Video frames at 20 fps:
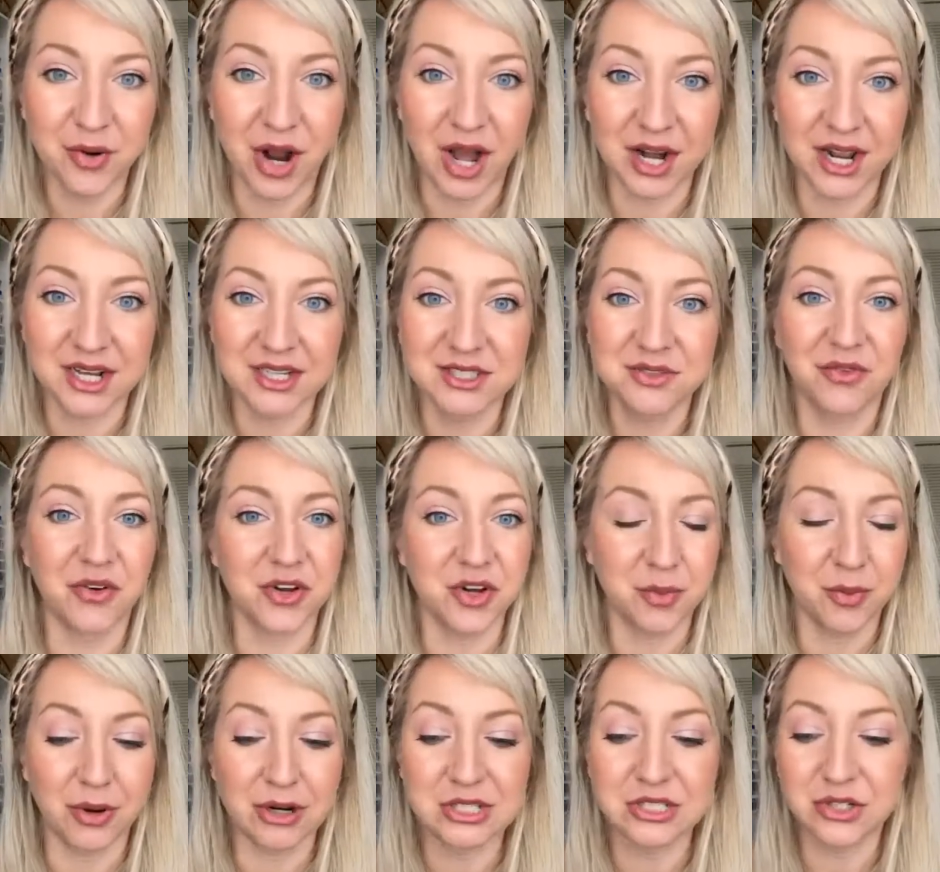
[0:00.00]
products for
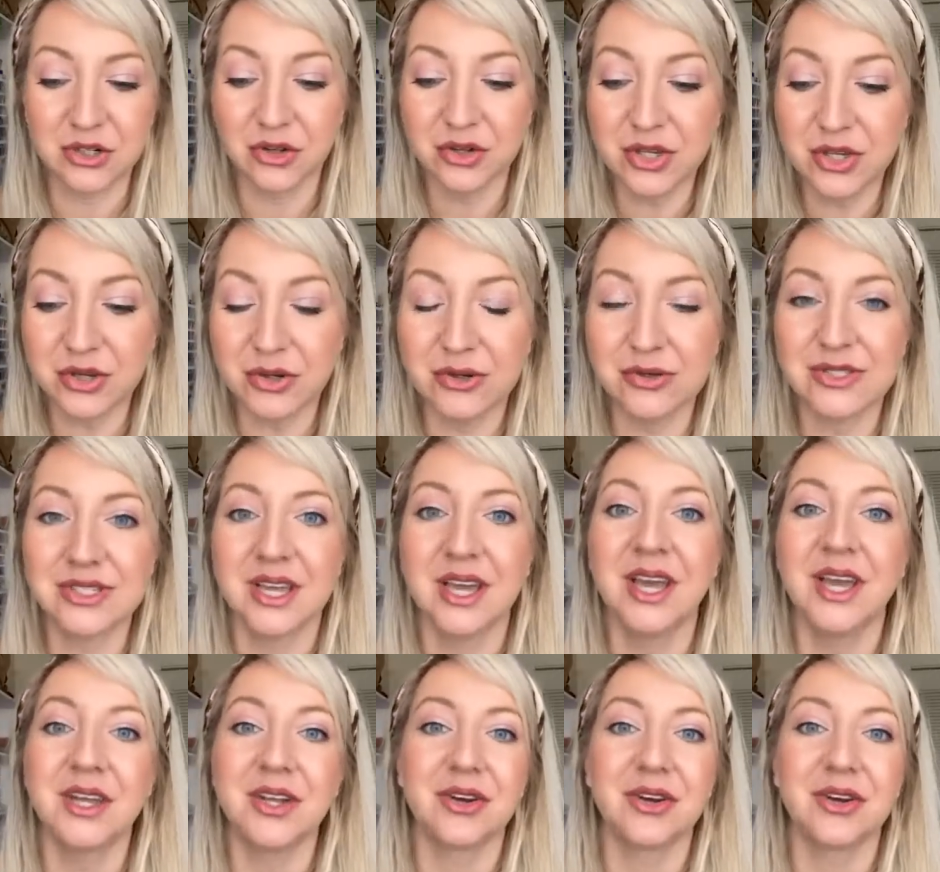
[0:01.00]
your personal use.